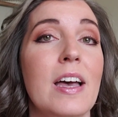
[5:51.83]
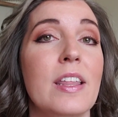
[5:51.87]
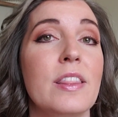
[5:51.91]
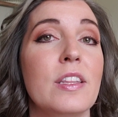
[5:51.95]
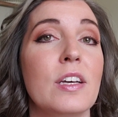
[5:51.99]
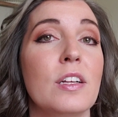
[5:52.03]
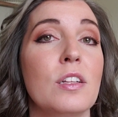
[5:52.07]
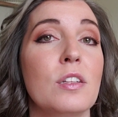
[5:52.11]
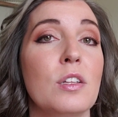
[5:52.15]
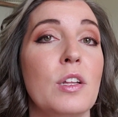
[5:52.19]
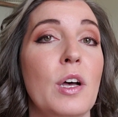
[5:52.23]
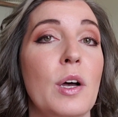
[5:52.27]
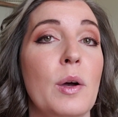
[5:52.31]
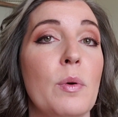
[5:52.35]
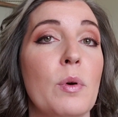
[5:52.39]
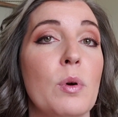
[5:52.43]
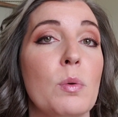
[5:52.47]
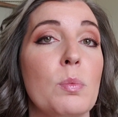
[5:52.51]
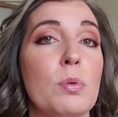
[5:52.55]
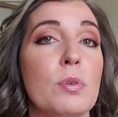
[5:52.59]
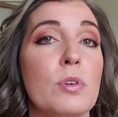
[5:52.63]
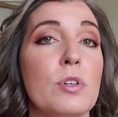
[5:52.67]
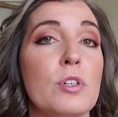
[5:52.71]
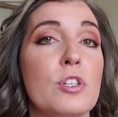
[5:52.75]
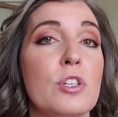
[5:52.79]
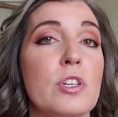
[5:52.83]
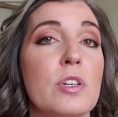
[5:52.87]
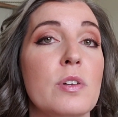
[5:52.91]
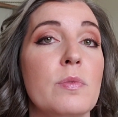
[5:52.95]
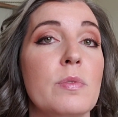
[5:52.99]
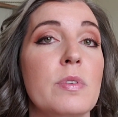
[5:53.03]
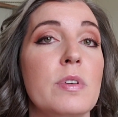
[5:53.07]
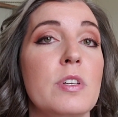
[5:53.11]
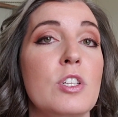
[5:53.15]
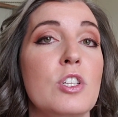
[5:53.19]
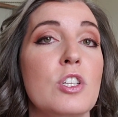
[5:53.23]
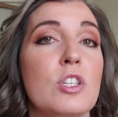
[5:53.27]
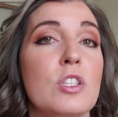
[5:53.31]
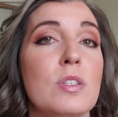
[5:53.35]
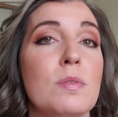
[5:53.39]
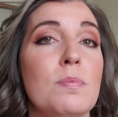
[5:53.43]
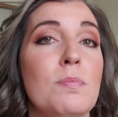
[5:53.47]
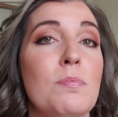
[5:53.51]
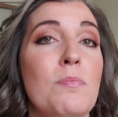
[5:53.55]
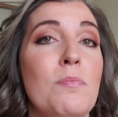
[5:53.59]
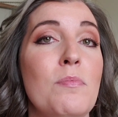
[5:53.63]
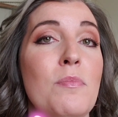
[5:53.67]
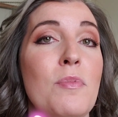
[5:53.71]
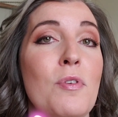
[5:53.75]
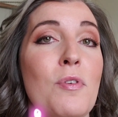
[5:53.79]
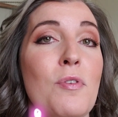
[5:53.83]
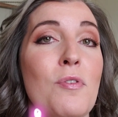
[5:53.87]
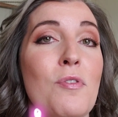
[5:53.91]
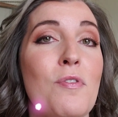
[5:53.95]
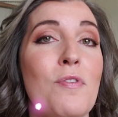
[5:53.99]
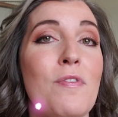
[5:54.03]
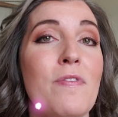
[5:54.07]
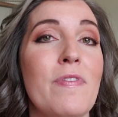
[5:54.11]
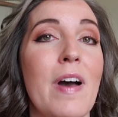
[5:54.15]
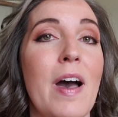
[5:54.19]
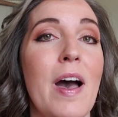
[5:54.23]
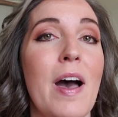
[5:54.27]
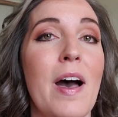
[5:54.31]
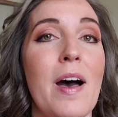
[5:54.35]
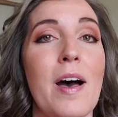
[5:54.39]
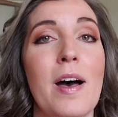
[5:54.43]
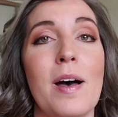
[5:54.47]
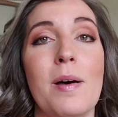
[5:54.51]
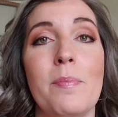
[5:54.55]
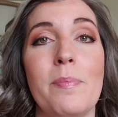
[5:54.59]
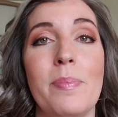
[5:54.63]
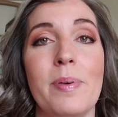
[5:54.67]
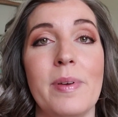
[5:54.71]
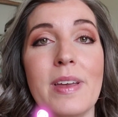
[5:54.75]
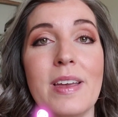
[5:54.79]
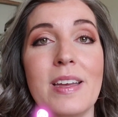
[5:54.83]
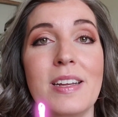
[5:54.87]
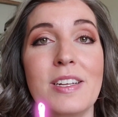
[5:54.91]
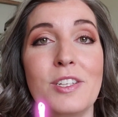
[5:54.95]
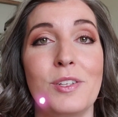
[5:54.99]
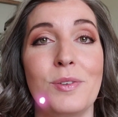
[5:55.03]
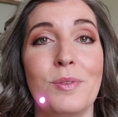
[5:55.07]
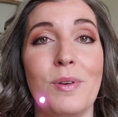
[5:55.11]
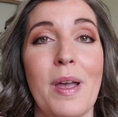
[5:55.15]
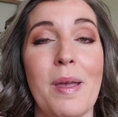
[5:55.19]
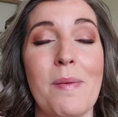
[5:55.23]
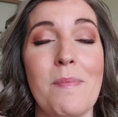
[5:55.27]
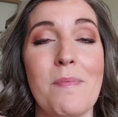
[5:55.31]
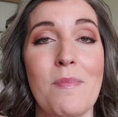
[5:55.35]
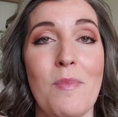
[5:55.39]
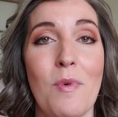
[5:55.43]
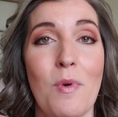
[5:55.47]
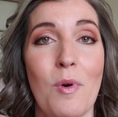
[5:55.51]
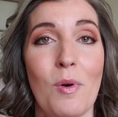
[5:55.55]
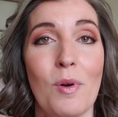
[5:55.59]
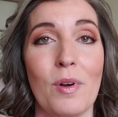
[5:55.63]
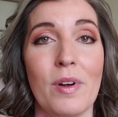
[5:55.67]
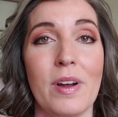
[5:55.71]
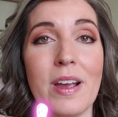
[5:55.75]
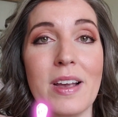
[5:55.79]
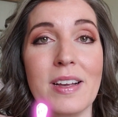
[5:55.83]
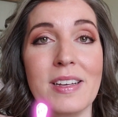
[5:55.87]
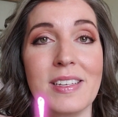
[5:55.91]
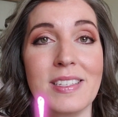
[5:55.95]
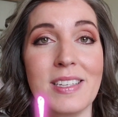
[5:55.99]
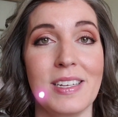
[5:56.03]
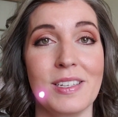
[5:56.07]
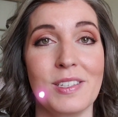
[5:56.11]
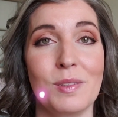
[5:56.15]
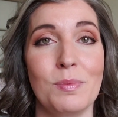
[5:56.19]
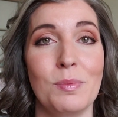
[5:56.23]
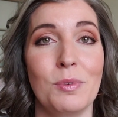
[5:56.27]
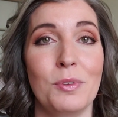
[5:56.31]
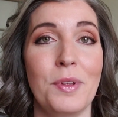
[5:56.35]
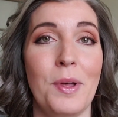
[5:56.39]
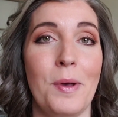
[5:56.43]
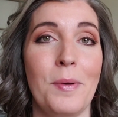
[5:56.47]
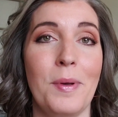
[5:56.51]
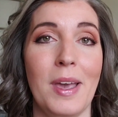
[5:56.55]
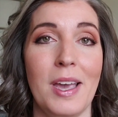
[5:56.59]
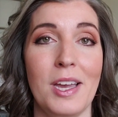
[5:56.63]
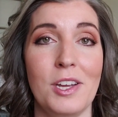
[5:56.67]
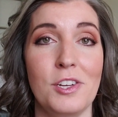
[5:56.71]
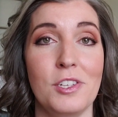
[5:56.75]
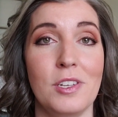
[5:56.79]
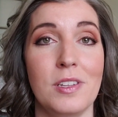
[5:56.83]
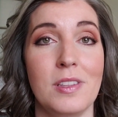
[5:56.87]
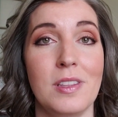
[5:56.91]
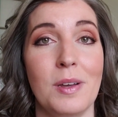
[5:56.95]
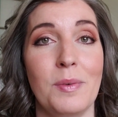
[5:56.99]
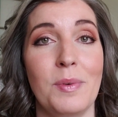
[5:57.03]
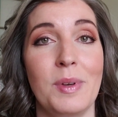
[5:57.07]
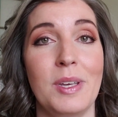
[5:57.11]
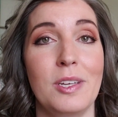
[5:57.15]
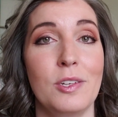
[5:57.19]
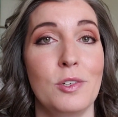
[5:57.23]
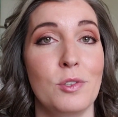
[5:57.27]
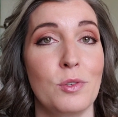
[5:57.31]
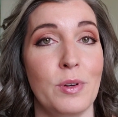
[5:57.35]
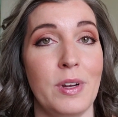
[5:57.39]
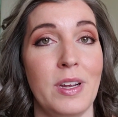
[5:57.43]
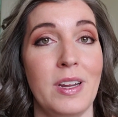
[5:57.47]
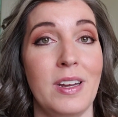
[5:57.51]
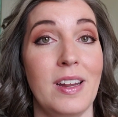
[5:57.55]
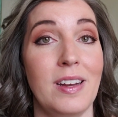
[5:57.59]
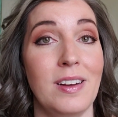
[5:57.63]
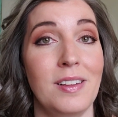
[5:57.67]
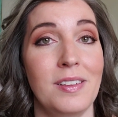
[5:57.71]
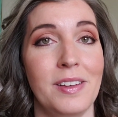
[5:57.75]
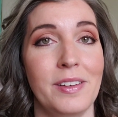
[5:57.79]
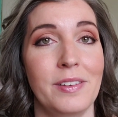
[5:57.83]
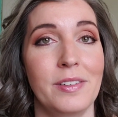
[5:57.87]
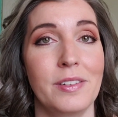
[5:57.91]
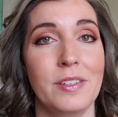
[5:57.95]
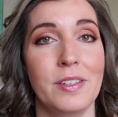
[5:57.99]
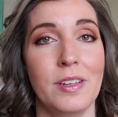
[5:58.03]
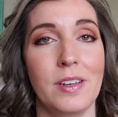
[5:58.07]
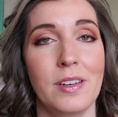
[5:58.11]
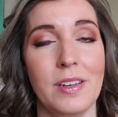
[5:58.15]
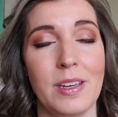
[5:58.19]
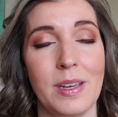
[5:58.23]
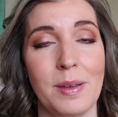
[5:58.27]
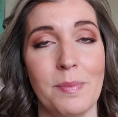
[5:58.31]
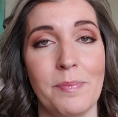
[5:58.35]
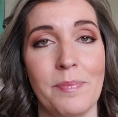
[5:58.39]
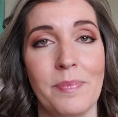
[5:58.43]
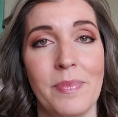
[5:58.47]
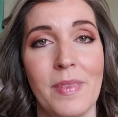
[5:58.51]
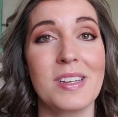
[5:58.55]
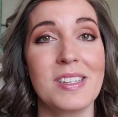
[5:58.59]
the lower portion would just move up into a more accessible location that we could treat at a later time.